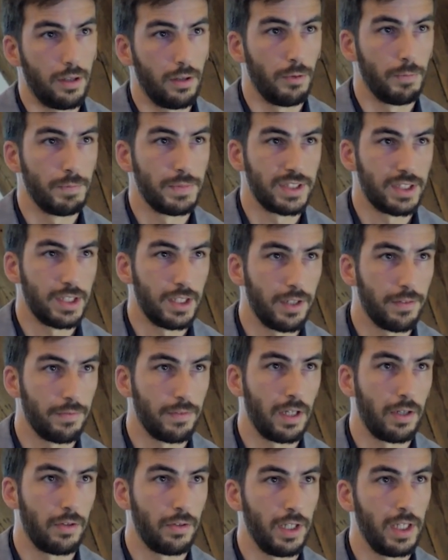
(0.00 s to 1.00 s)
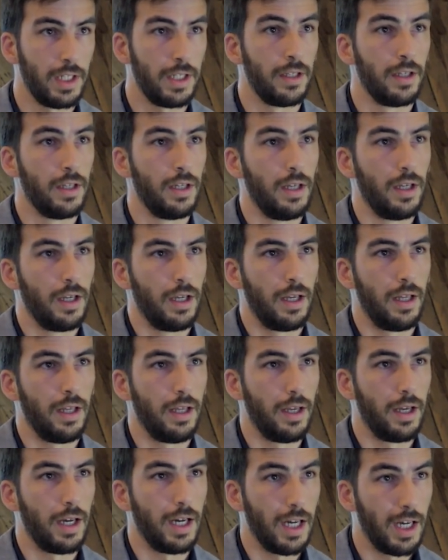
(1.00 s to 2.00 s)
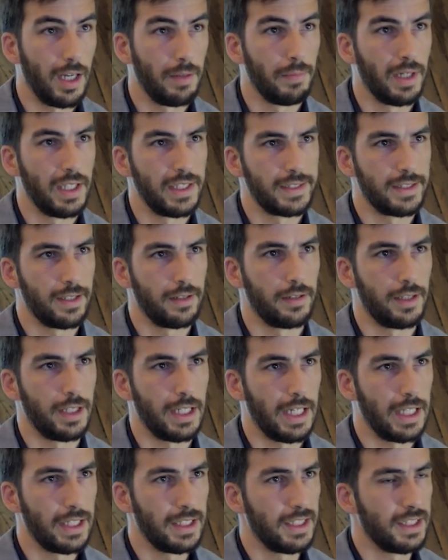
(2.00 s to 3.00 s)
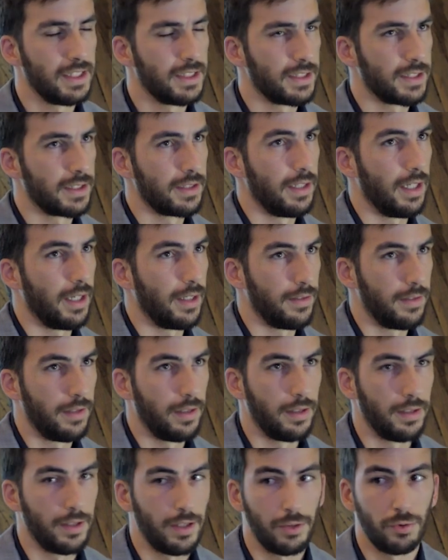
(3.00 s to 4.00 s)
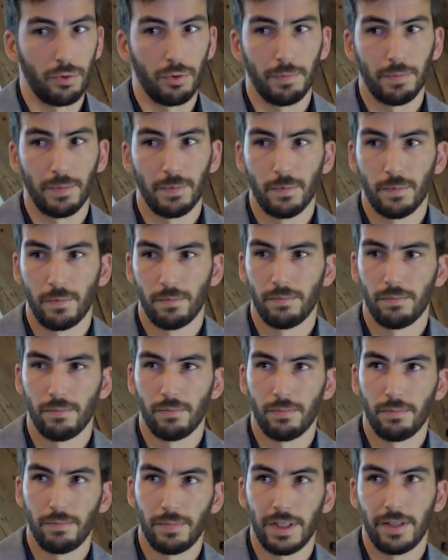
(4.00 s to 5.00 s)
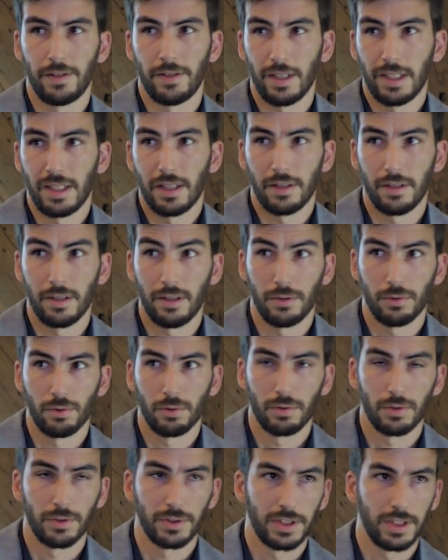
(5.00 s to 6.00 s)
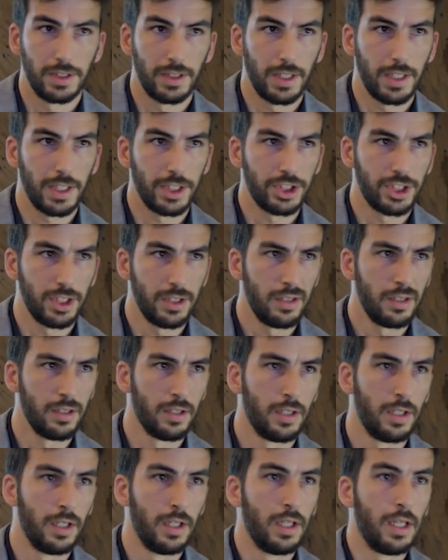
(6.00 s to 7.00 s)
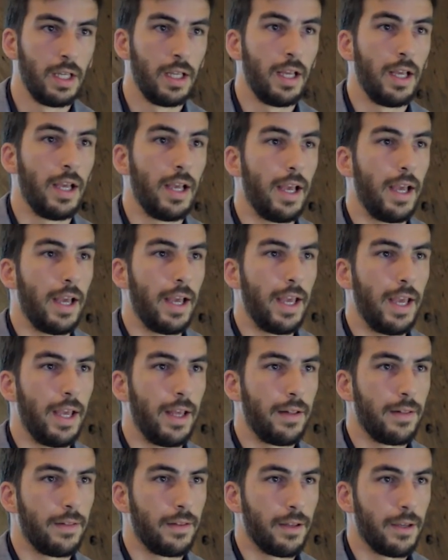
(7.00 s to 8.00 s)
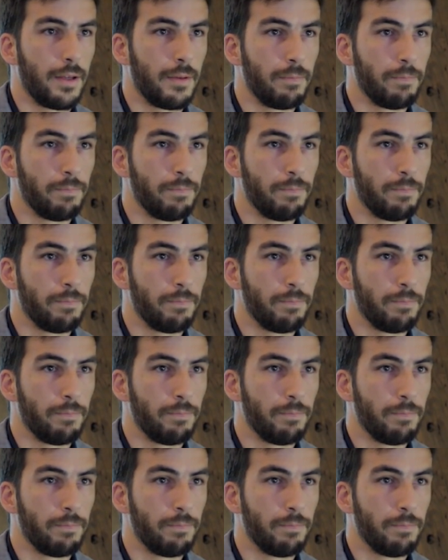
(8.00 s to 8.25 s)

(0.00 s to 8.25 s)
observe a really high bystander edits that need to be taken into consideration. And